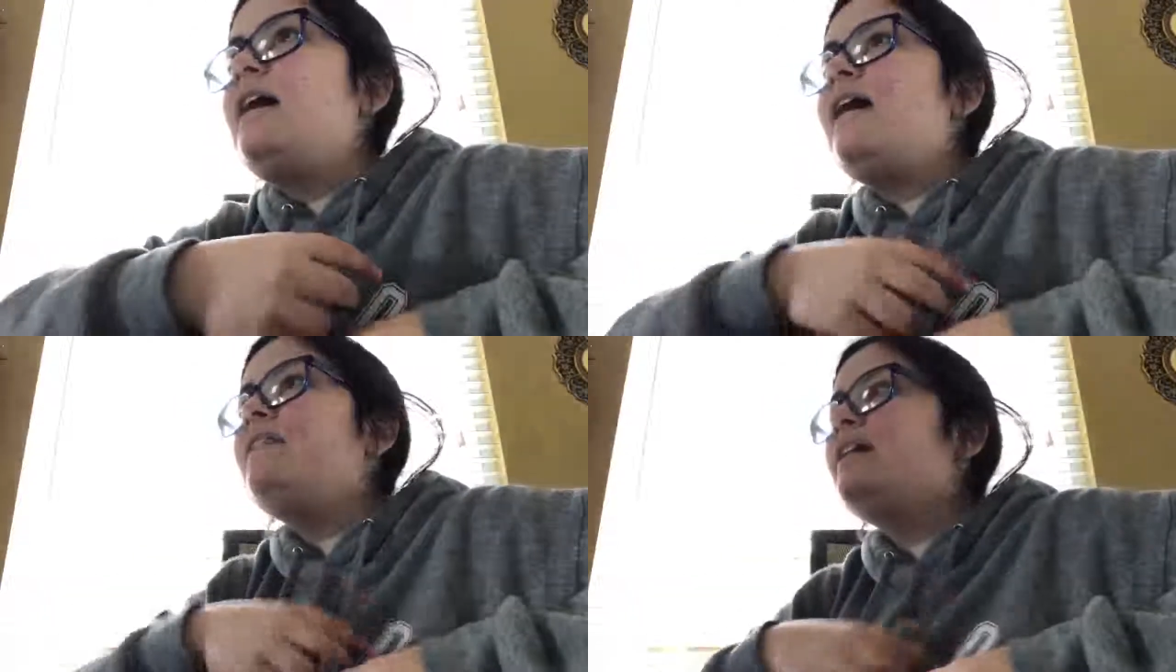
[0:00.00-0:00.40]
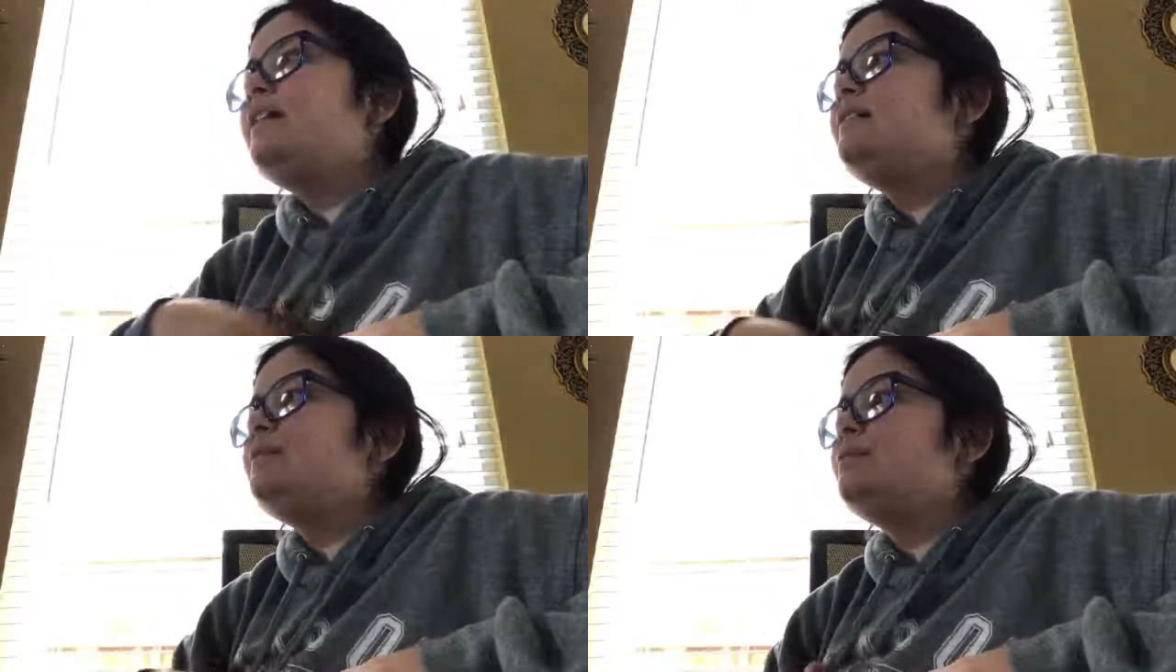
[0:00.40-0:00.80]
And
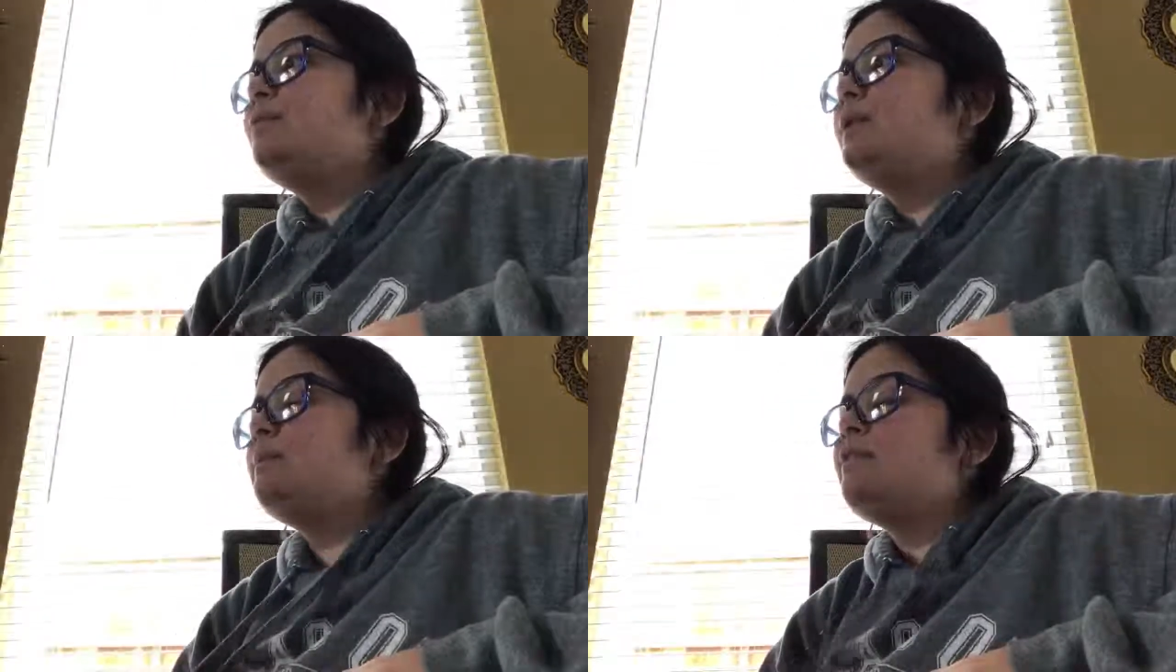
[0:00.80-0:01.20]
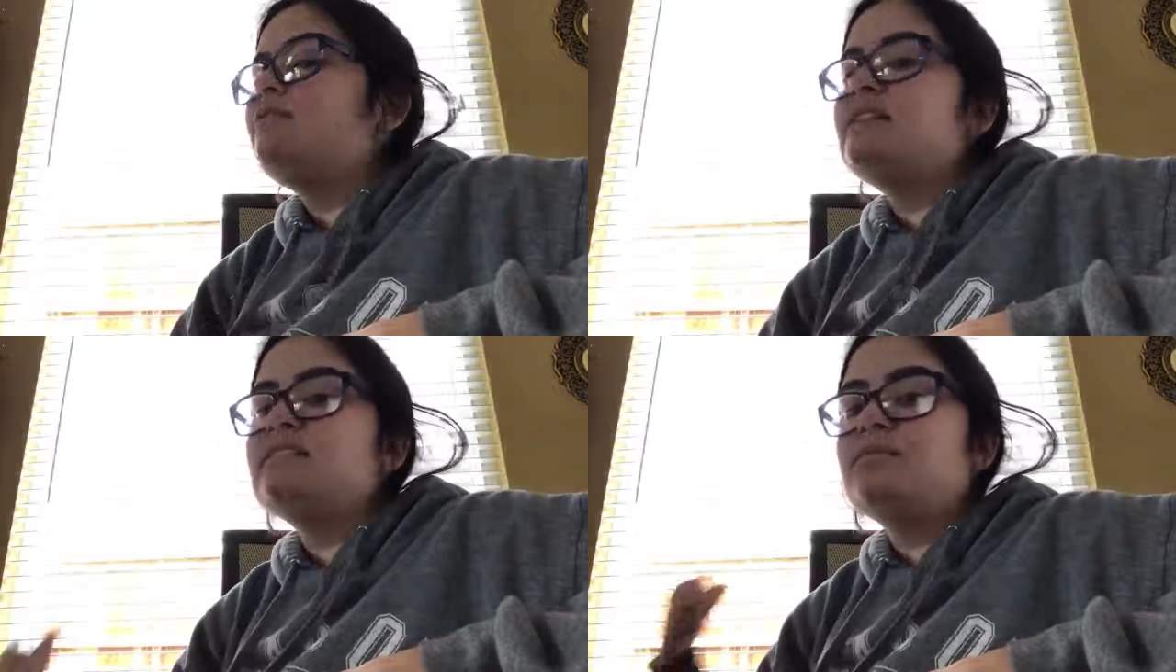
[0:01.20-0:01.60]
then one of my
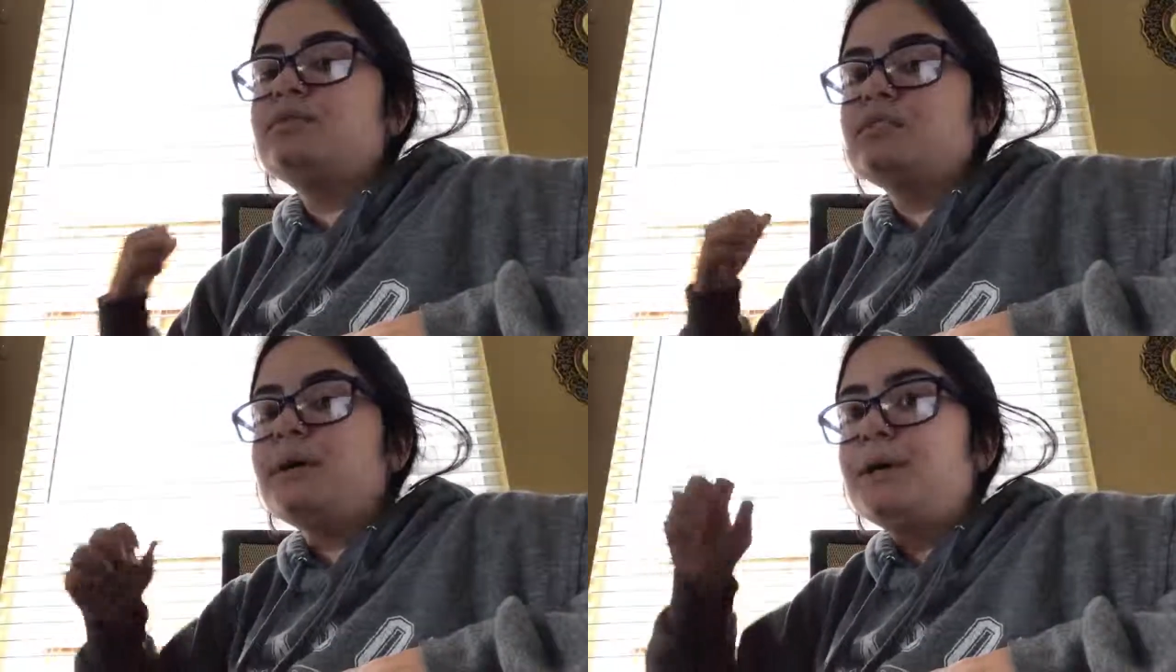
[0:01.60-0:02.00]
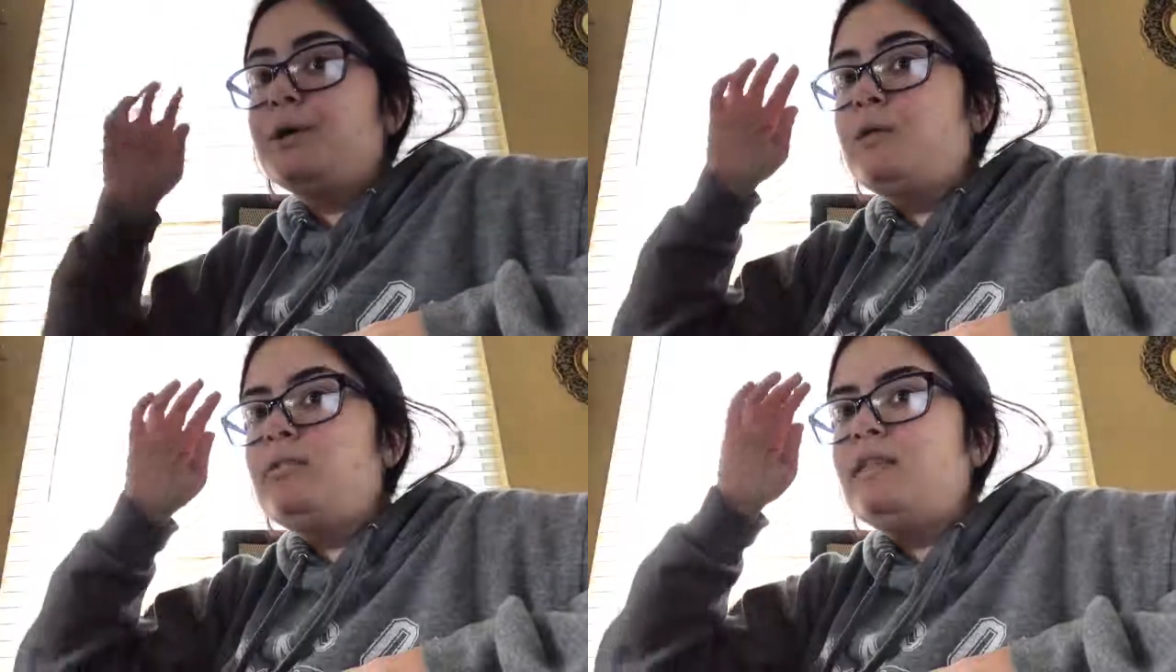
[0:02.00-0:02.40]
friends was going
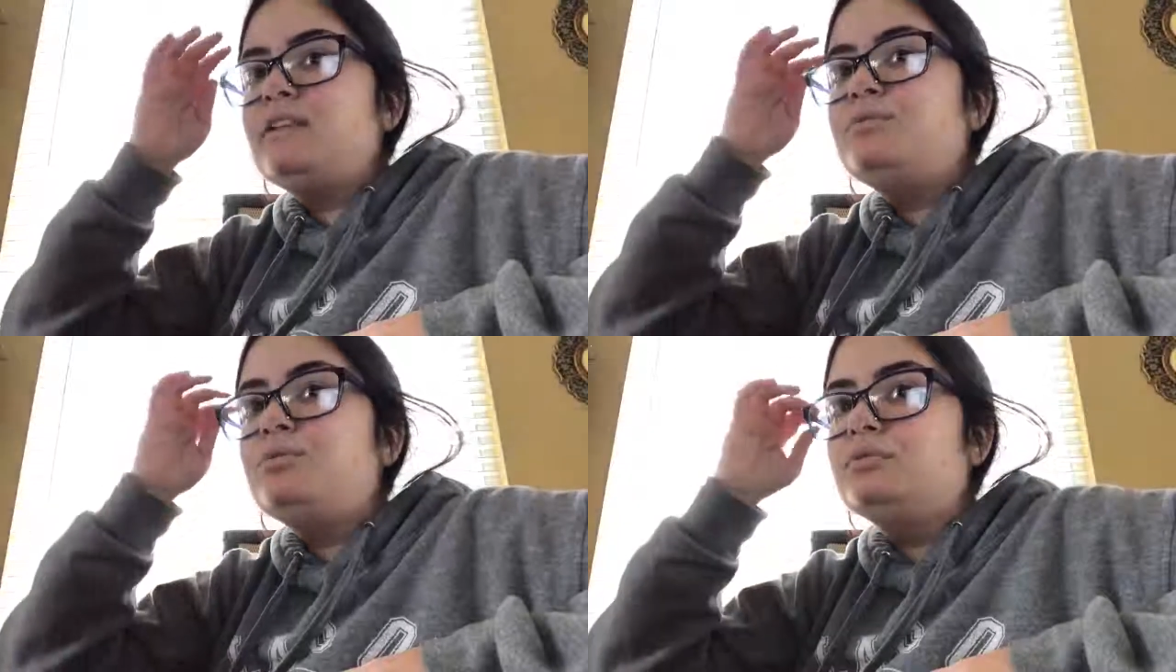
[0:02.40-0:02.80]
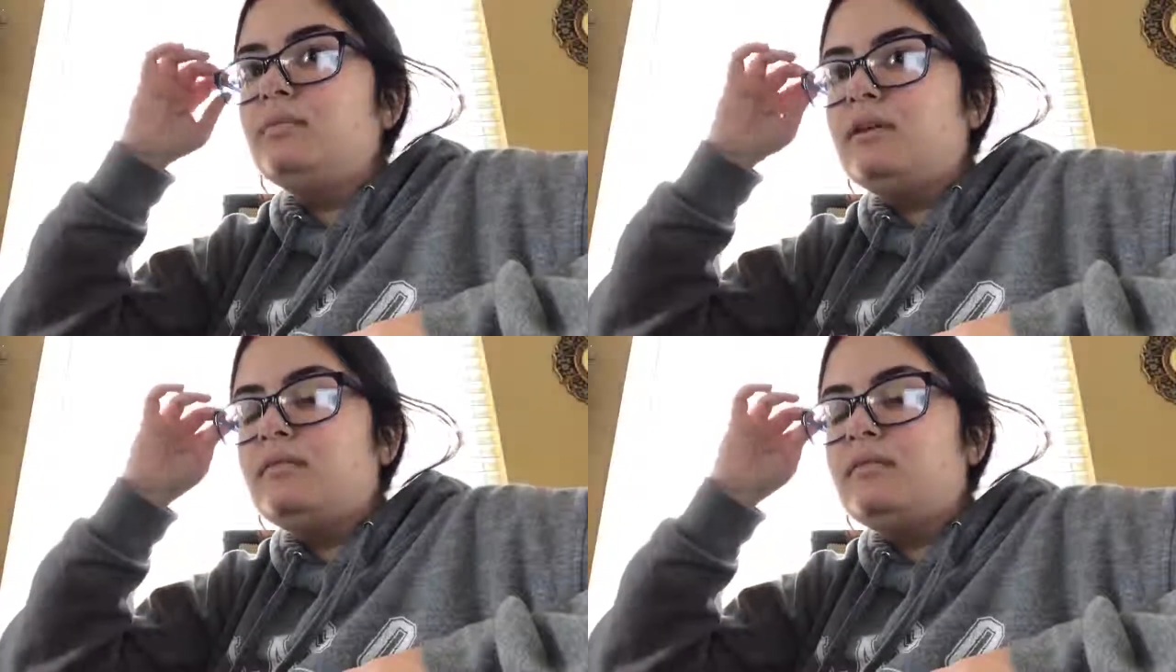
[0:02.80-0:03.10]
home, and they told